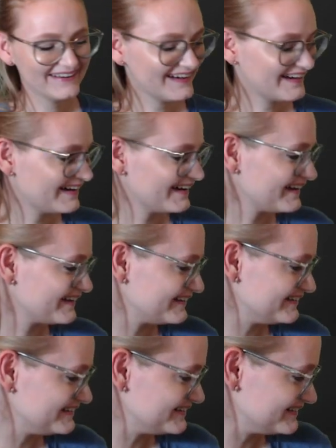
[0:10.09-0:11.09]
Hi,
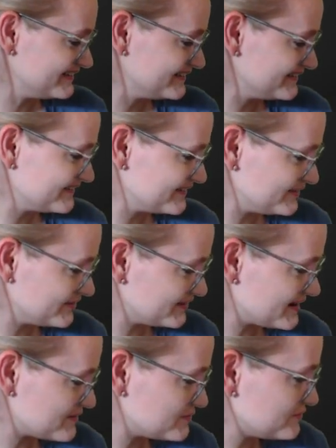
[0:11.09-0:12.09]
you
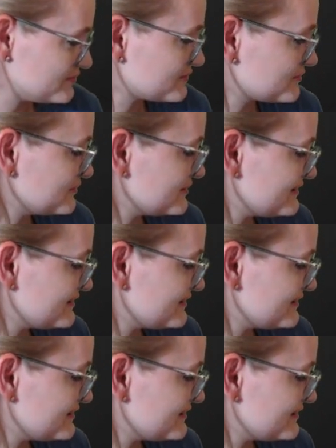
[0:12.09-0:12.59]
let me record